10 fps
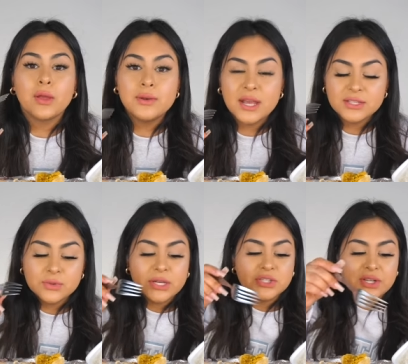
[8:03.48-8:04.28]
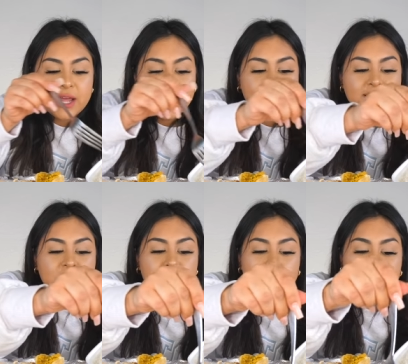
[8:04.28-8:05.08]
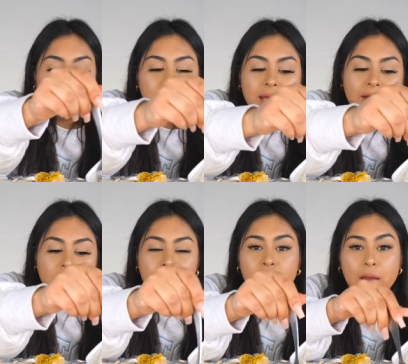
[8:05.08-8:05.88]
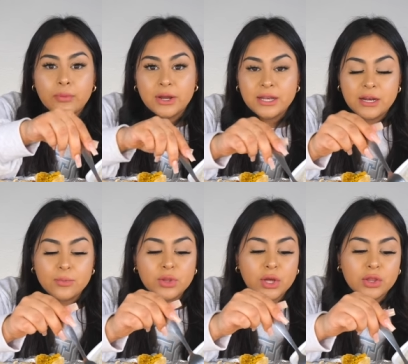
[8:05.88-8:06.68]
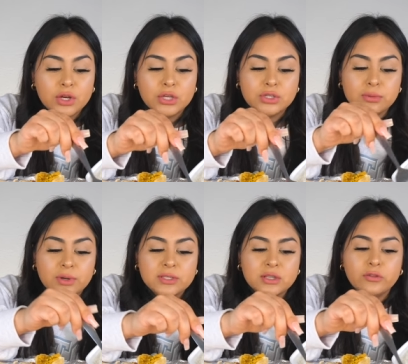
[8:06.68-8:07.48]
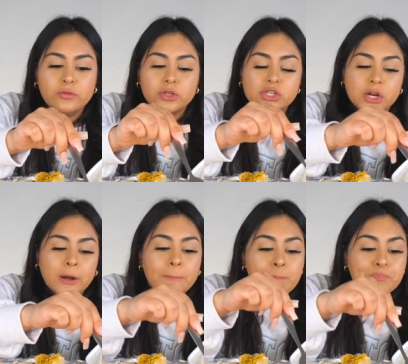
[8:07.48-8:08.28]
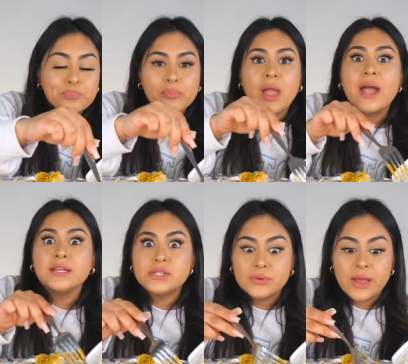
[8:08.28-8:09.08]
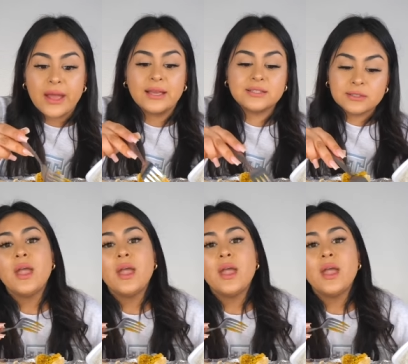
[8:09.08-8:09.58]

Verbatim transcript: Next question is, do I plan on collaborating with other YouTubers in the future? I do, guys.